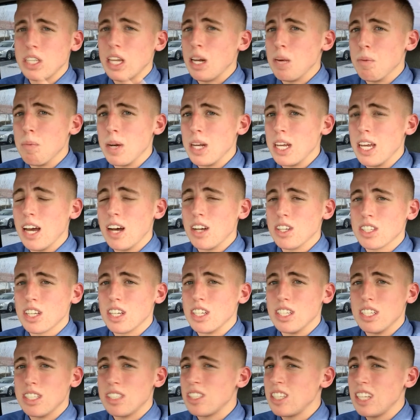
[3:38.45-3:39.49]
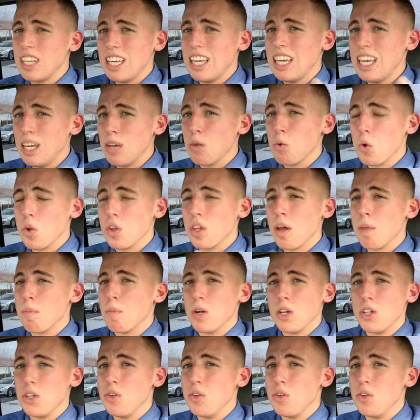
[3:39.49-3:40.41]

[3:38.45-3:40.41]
anybody else, because it's equal numbers.